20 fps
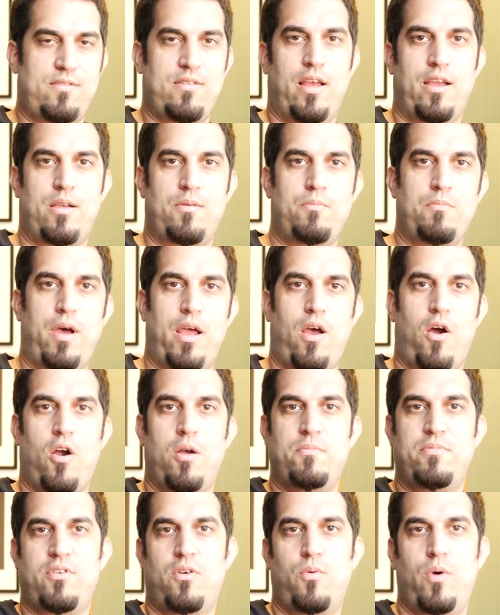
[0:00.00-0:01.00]
like my
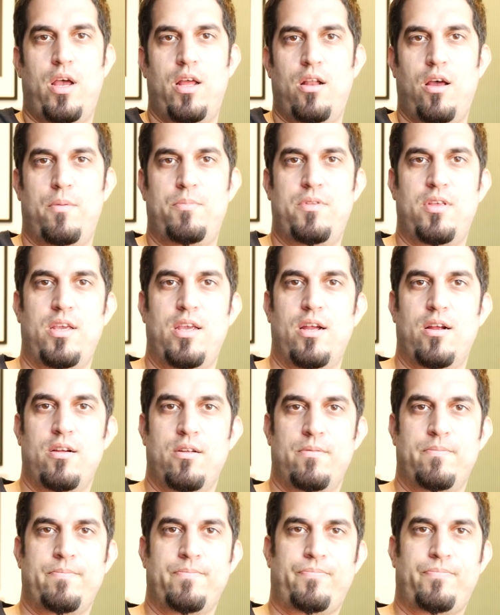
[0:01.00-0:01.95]
arms are wet up to here.